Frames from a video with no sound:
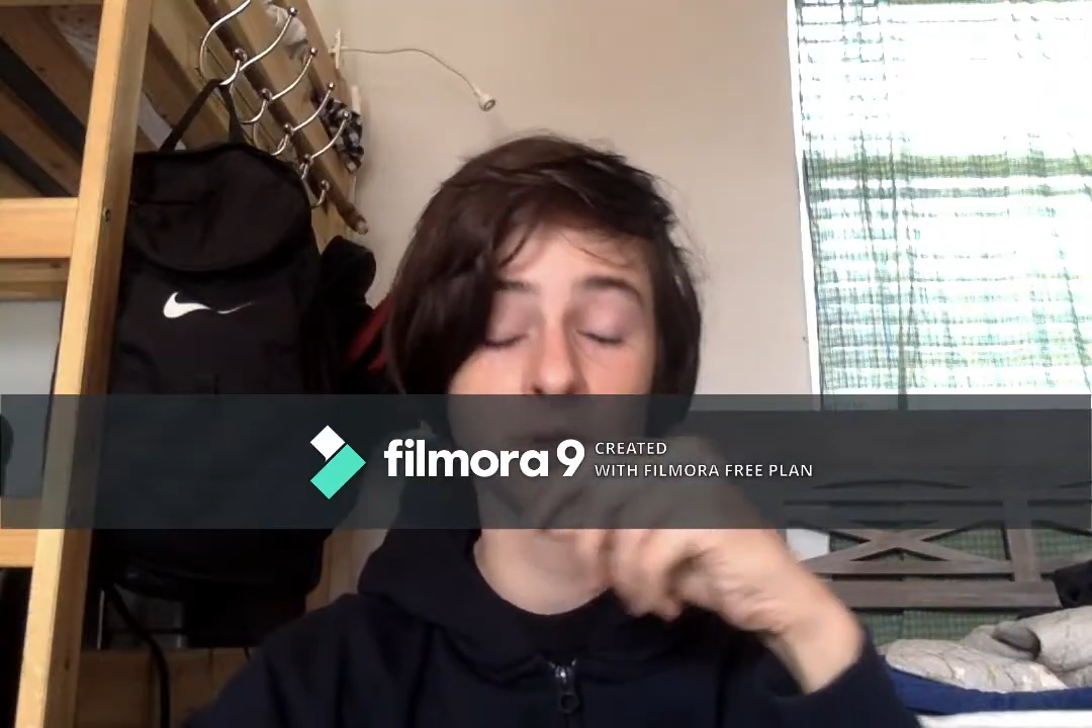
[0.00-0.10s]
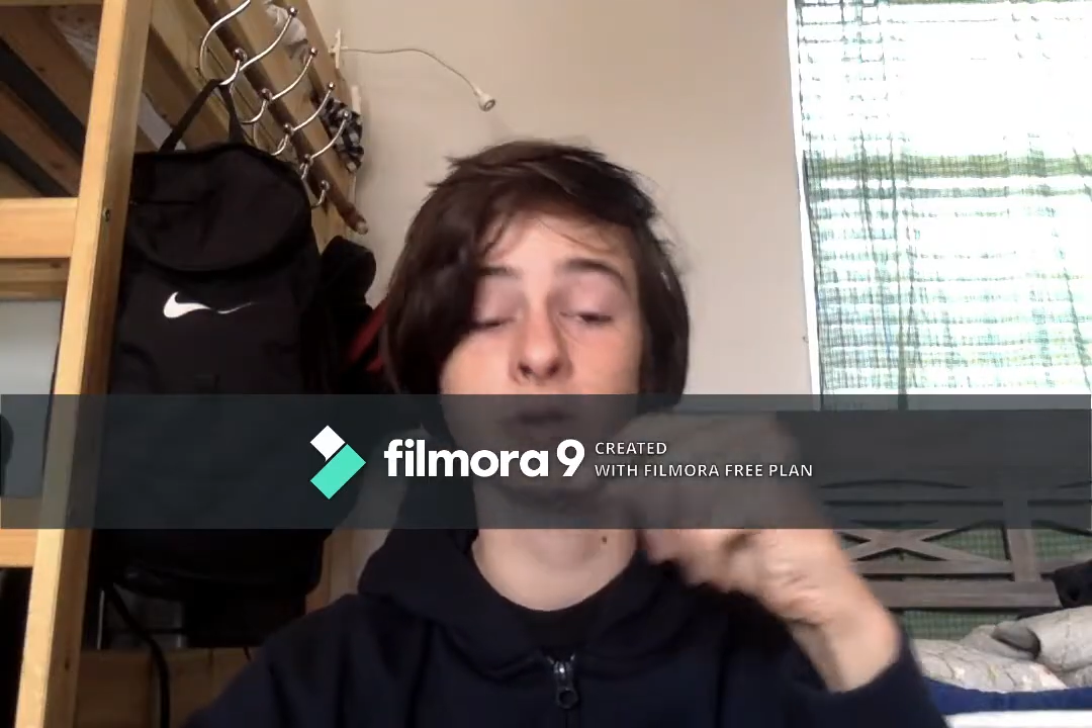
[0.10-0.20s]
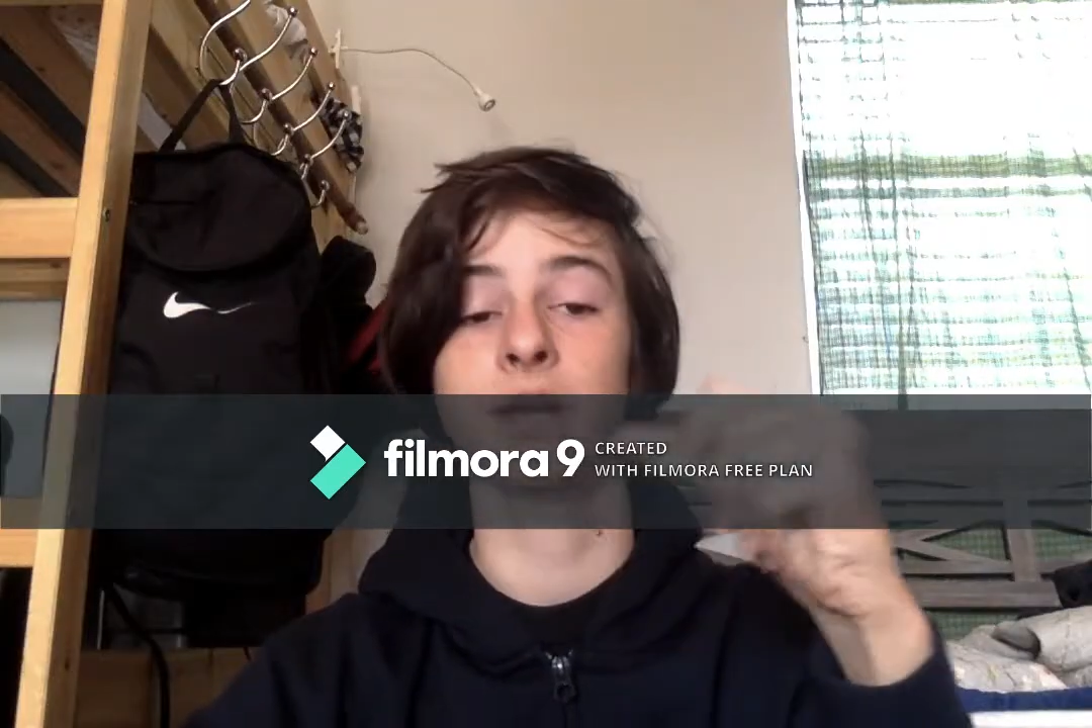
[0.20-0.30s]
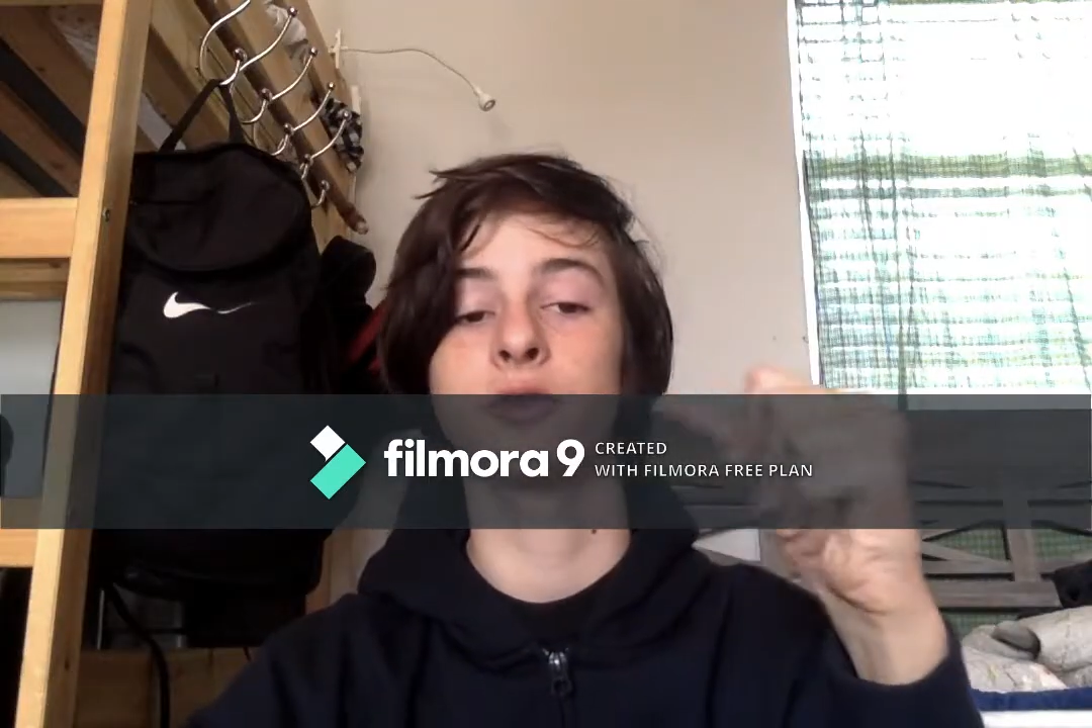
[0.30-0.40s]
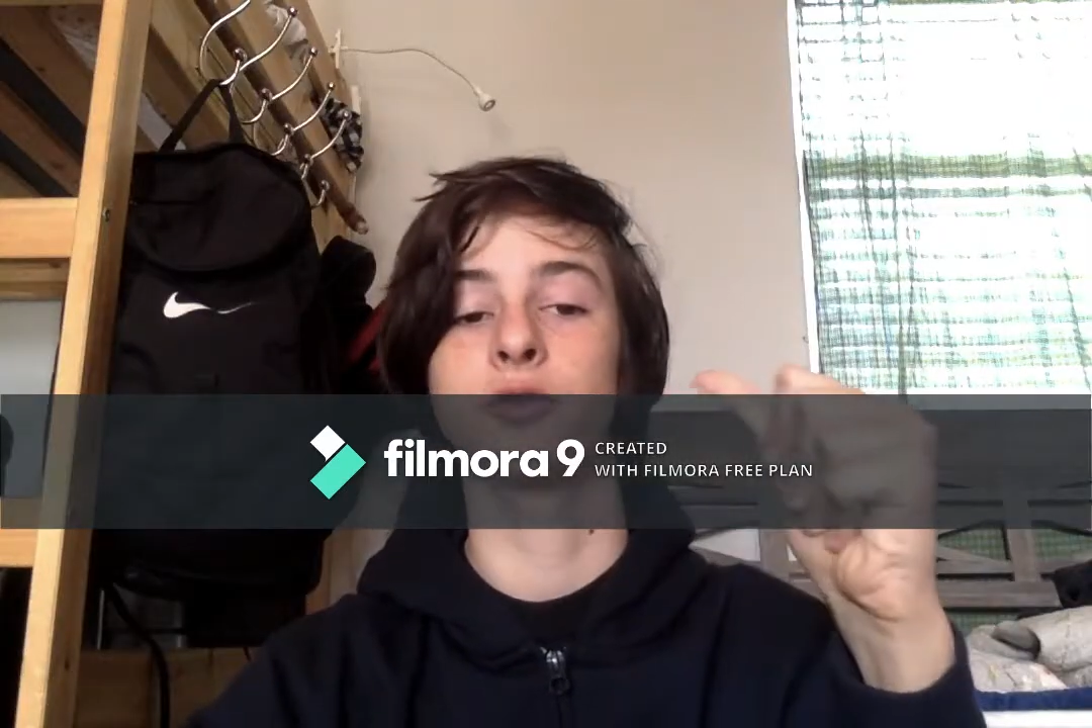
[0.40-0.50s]

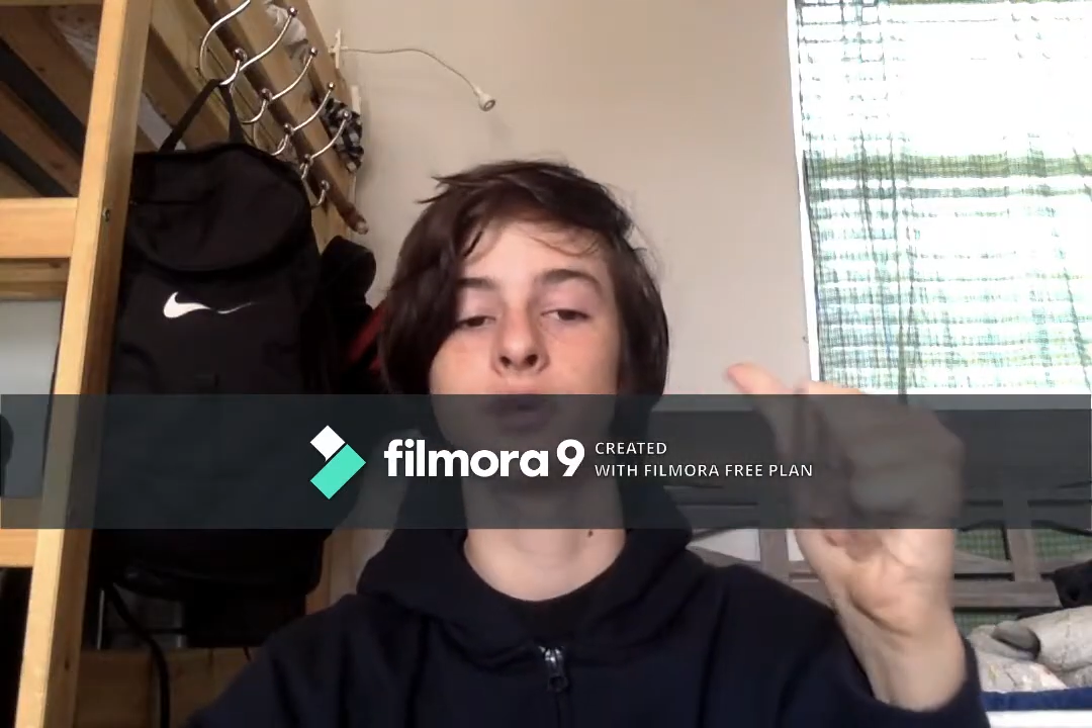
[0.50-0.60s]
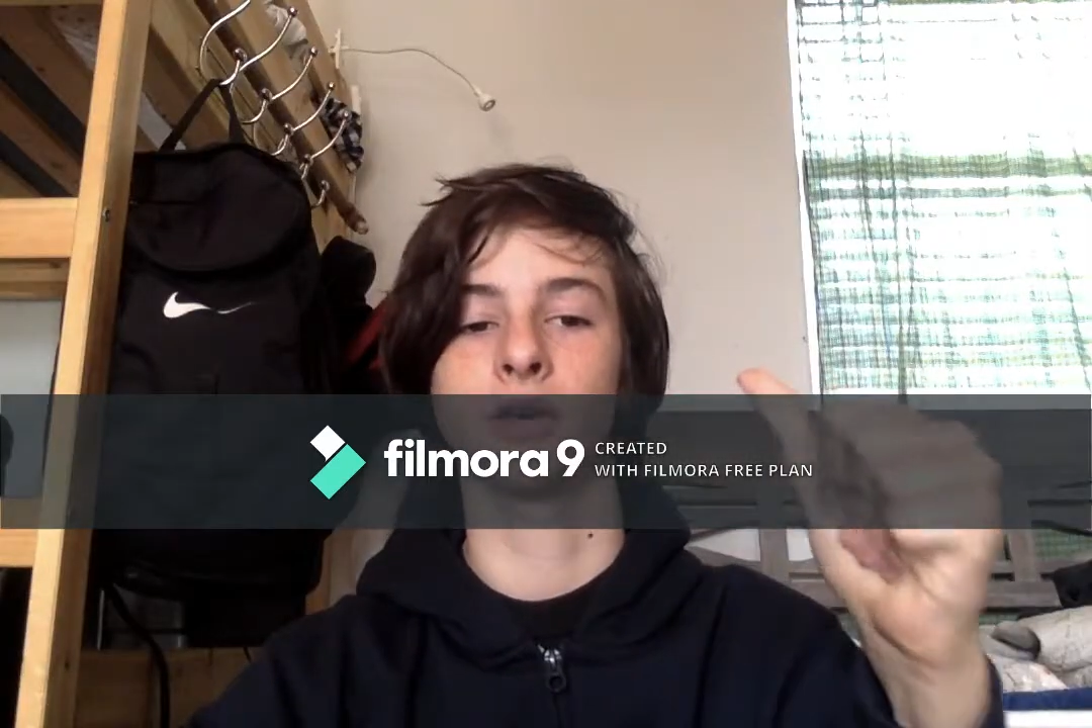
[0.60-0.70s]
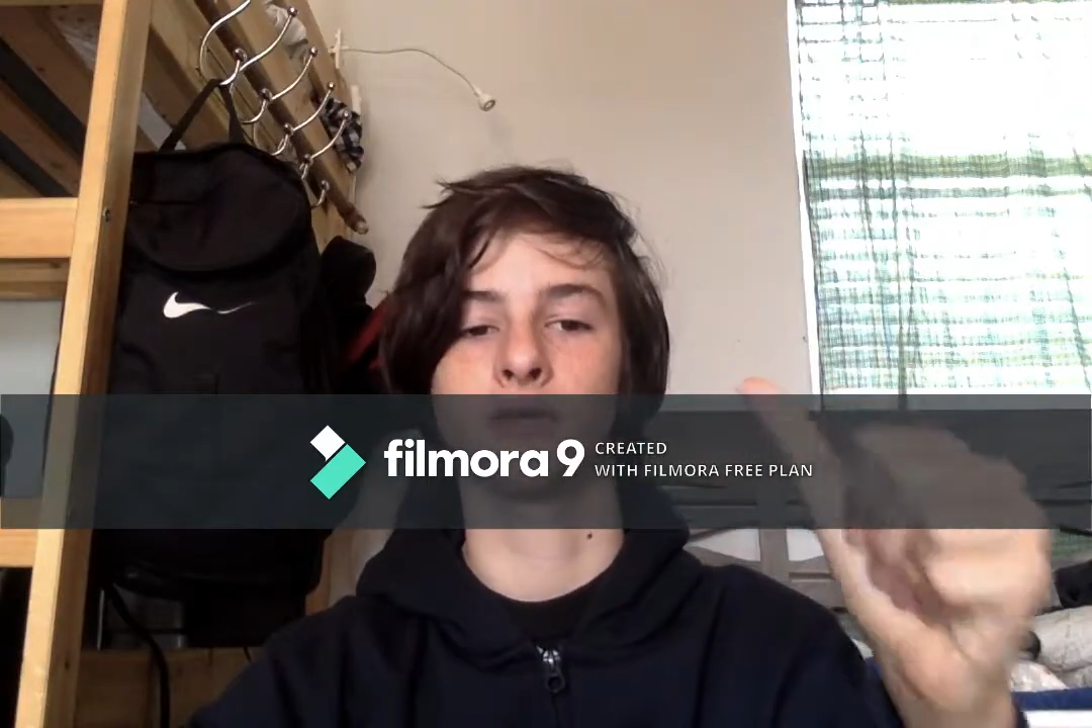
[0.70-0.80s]
But don't get too